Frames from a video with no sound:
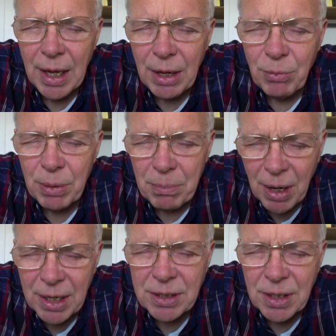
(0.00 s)
and
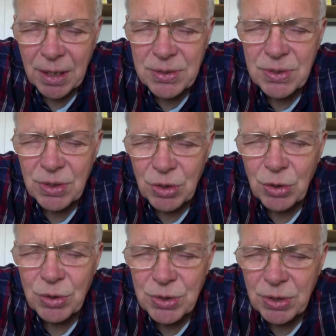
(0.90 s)
remind us that
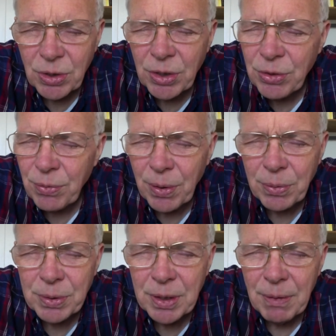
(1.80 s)
you're still
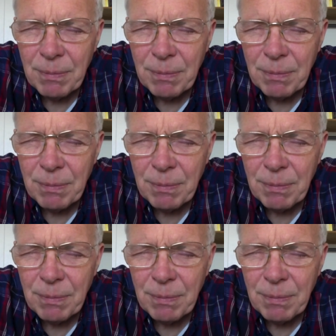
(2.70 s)
enthroned